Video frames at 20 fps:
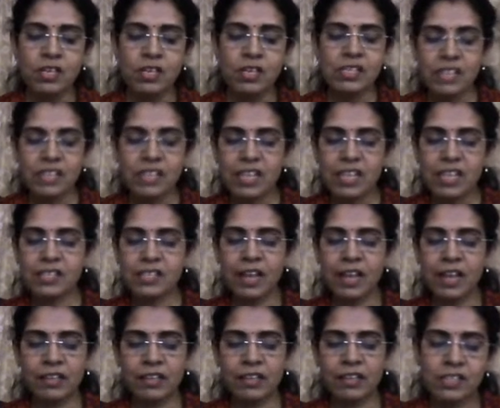sees
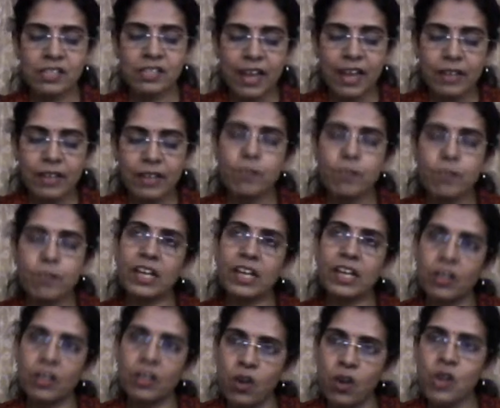that the state make
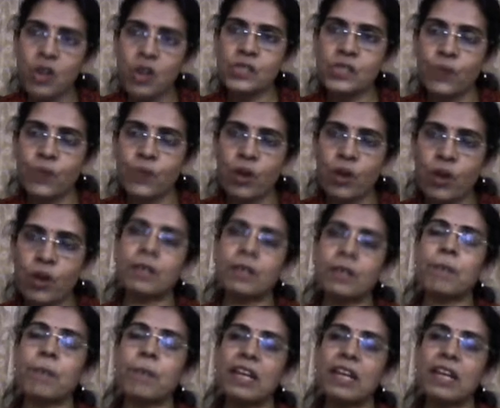laws for the
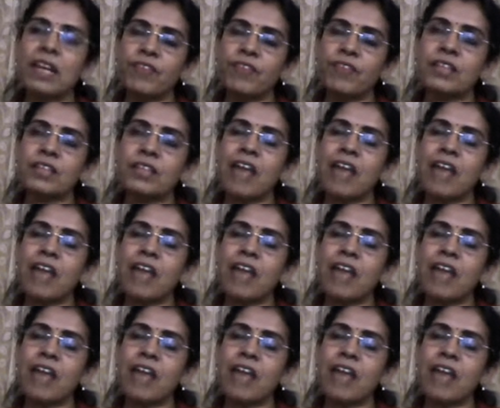benefit